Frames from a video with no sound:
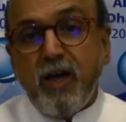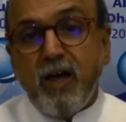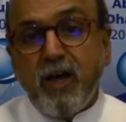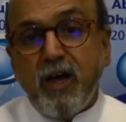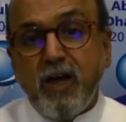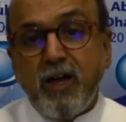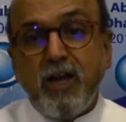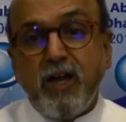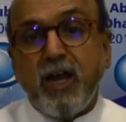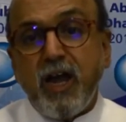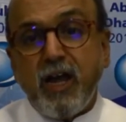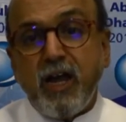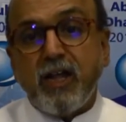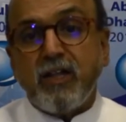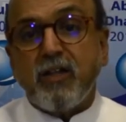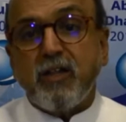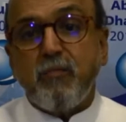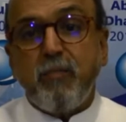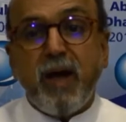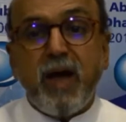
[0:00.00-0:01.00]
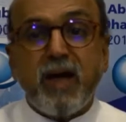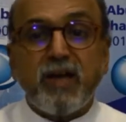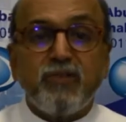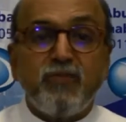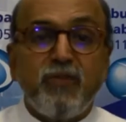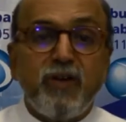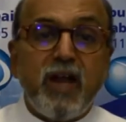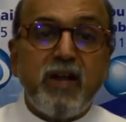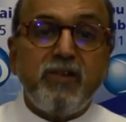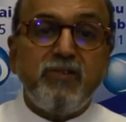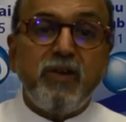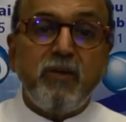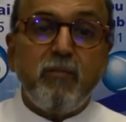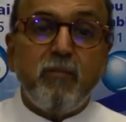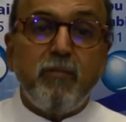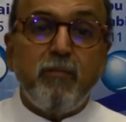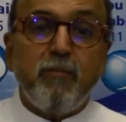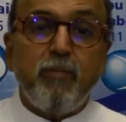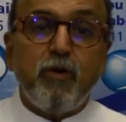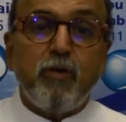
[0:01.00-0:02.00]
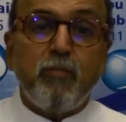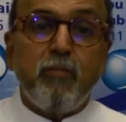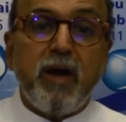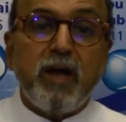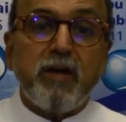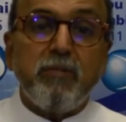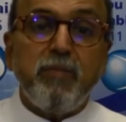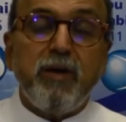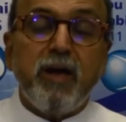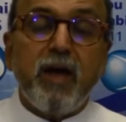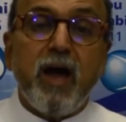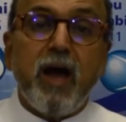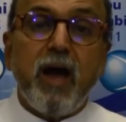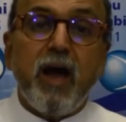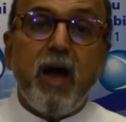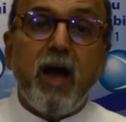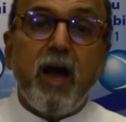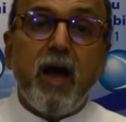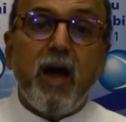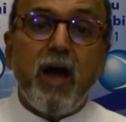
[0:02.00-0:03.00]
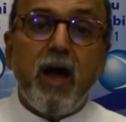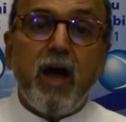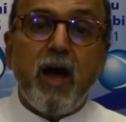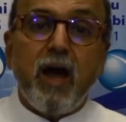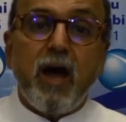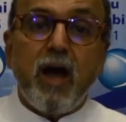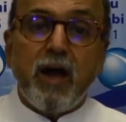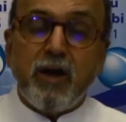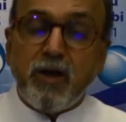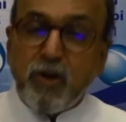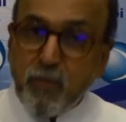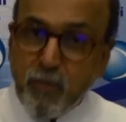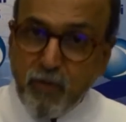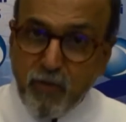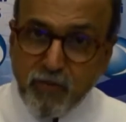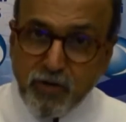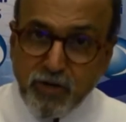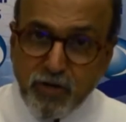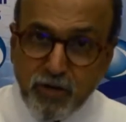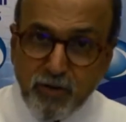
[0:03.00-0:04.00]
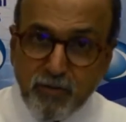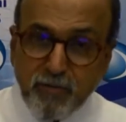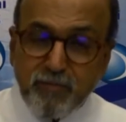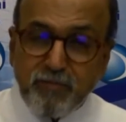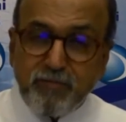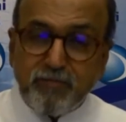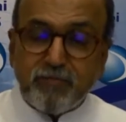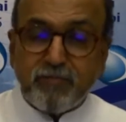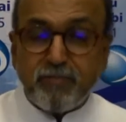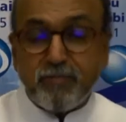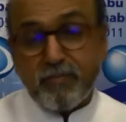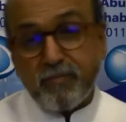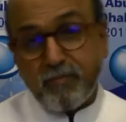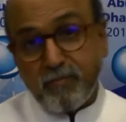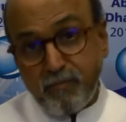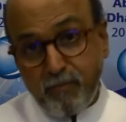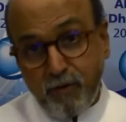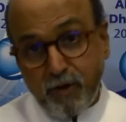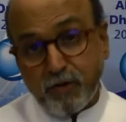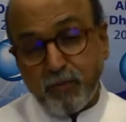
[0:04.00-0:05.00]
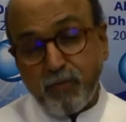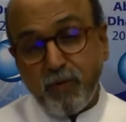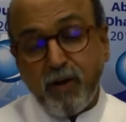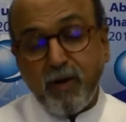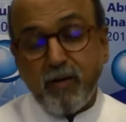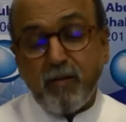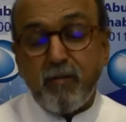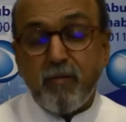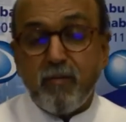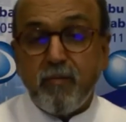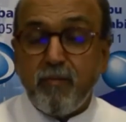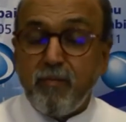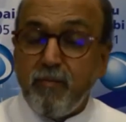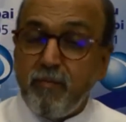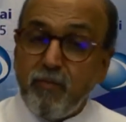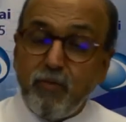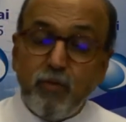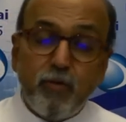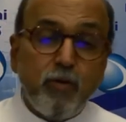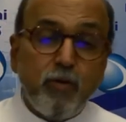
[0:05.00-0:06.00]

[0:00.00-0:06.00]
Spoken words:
indicating the bank's financing book might be under provision, possibly. Who